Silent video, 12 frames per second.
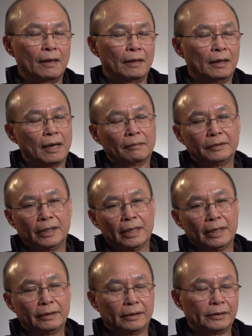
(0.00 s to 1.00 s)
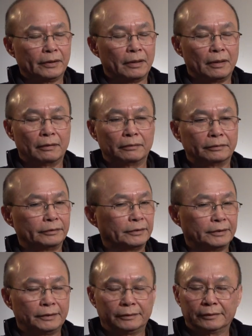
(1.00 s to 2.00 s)
And after that, it's a long
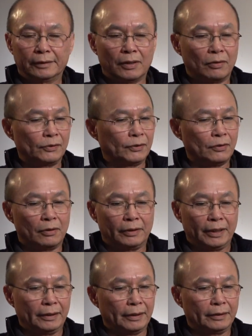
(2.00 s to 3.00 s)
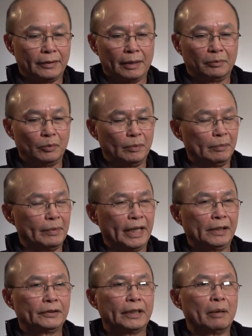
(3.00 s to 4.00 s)
story. There have to be many
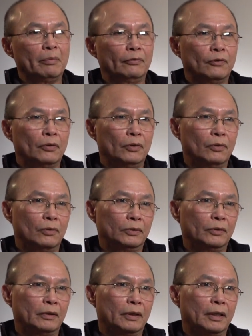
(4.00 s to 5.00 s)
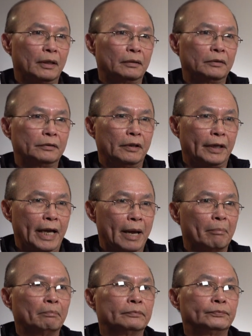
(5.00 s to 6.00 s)
steps before you go to the camp.